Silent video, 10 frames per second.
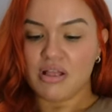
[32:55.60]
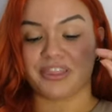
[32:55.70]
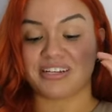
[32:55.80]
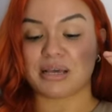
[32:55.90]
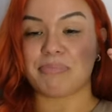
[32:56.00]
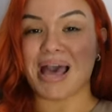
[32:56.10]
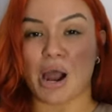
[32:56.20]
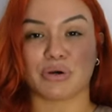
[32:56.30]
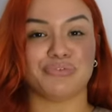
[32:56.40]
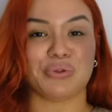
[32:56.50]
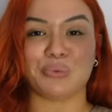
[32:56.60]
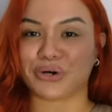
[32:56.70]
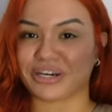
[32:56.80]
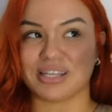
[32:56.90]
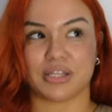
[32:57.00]
There's a powerful
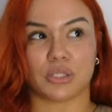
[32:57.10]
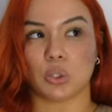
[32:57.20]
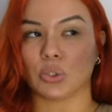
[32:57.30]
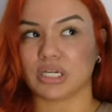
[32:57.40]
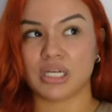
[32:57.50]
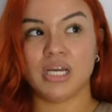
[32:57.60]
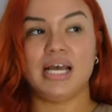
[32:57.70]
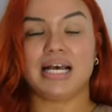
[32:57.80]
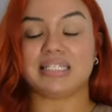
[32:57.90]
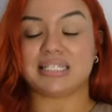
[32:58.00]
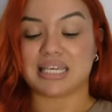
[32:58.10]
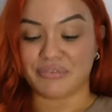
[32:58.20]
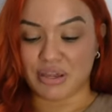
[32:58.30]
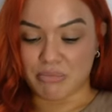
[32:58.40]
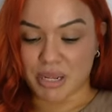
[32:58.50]
word that the Lord has
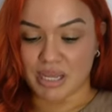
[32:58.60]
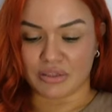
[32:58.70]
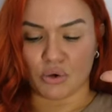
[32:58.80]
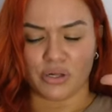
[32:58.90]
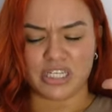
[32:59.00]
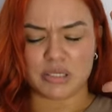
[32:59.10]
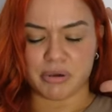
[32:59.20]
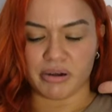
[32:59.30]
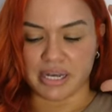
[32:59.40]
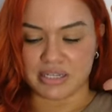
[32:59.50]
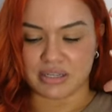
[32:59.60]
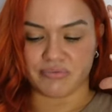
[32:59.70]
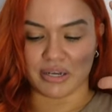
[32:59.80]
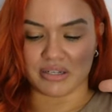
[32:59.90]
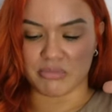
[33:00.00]
given me, that the Holy Spirit has
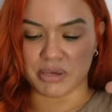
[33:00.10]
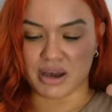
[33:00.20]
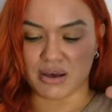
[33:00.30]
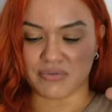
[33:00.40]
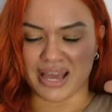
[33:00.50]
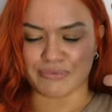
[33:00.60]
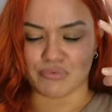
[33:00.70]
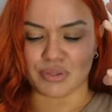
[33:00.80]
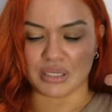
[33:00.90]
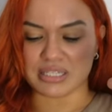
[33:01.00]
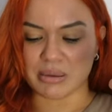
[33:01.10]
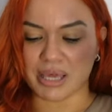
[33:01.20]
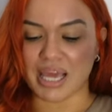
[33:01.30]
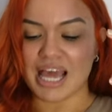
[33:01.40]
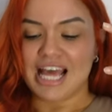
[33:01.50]
convicted me of and revealed to
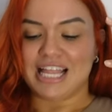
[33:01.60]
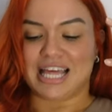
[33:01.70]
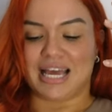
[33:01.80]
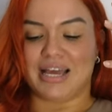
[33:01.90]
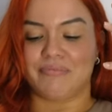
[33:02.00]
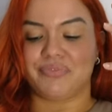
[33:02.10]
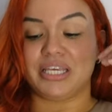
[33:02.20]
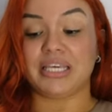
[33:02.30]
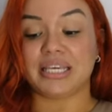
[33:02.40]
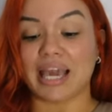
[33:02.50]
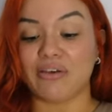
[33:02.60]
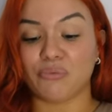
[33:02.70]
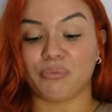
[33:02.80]
me that He gave